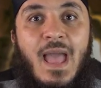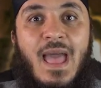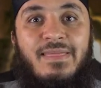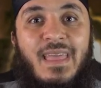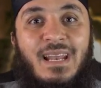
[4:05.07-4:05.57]

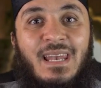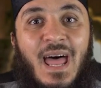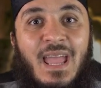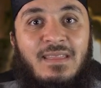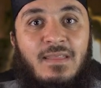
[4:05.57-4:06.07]
and they
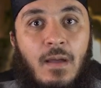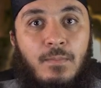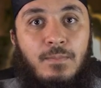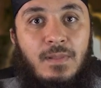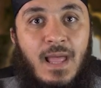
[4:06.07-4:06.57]
lined
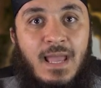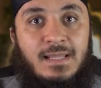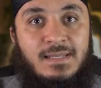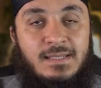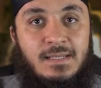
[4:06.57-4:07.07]
up
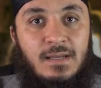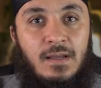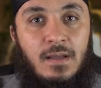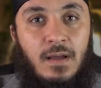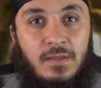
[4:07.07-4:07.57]
lines
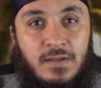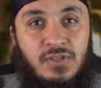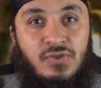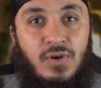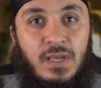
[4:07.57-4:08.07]
on the
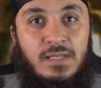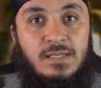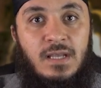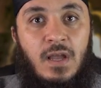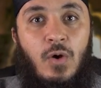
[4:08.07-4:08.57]

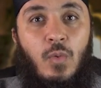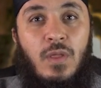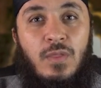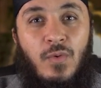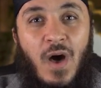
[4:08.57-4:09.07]
streets
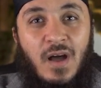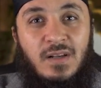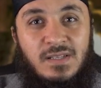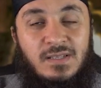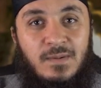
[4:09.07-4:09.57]
with
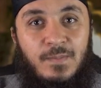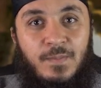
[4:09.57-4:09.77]
rocks,